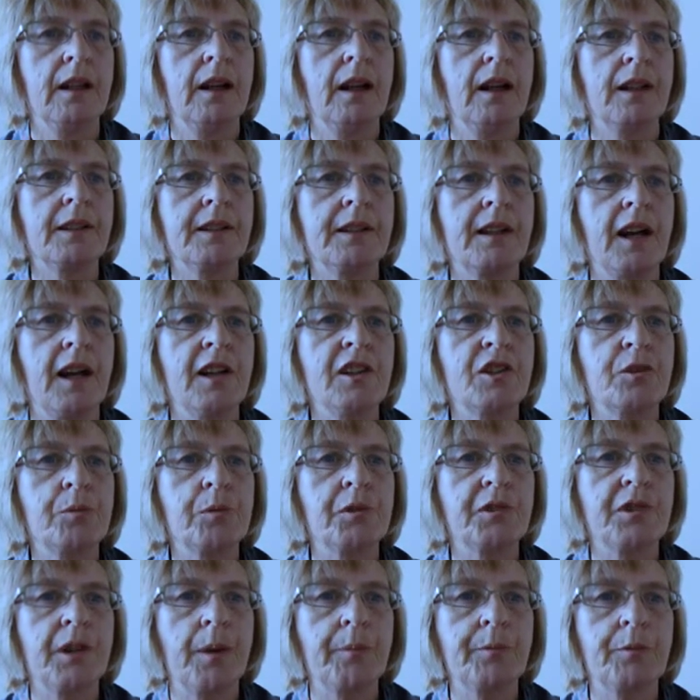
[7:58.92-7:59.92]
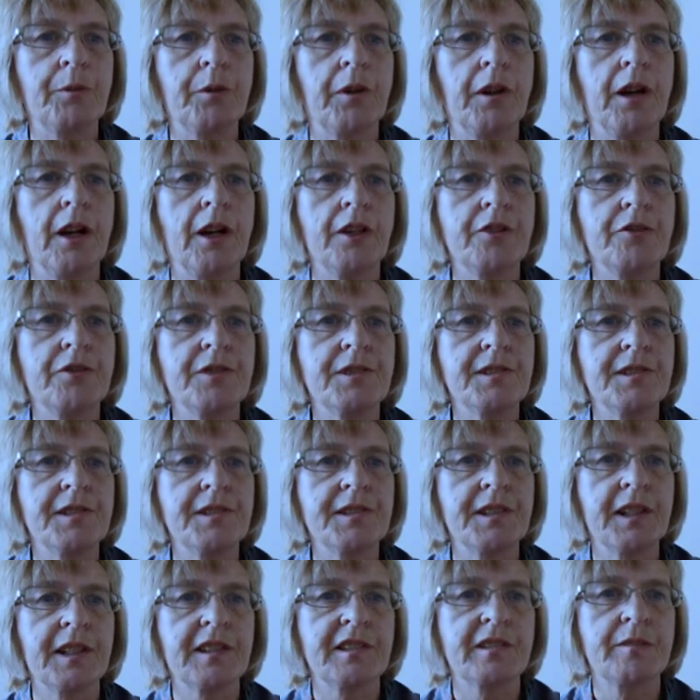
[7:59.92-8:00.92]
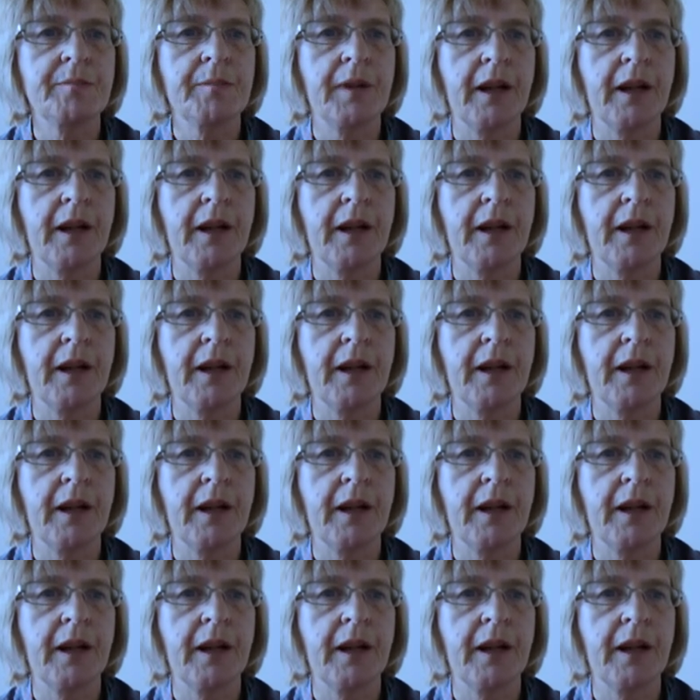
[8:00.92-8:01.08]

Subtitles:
and GUS was up to 106